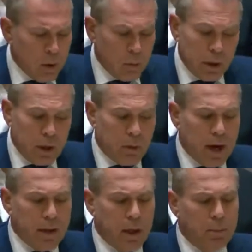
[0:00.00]
When the
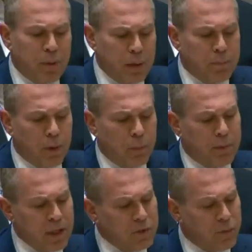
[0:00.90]
Iranian people
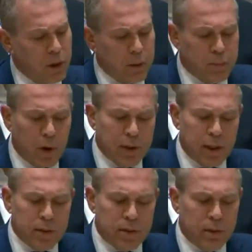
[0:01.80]
peacefully
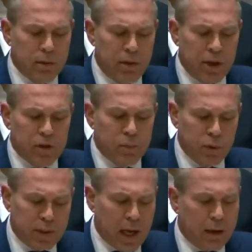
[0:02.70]
protest this
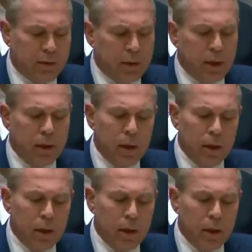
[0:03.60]
brutality,